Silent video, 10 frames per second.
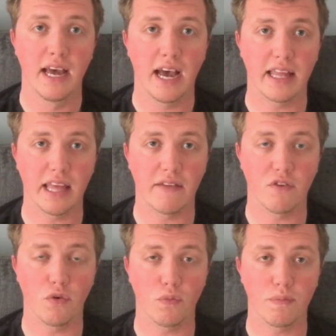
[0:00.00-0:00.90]
and
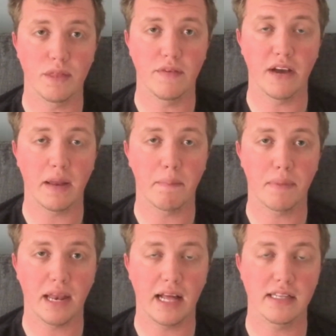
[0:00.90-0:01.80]
therefore develop
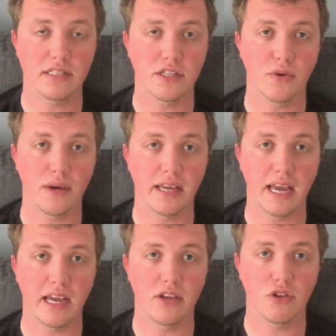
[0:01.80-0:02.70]
plans to
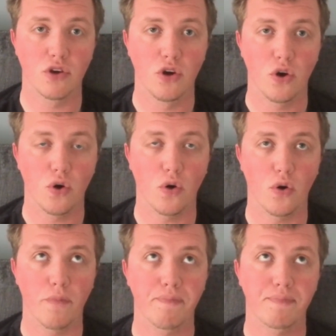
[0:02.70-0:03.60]
engage or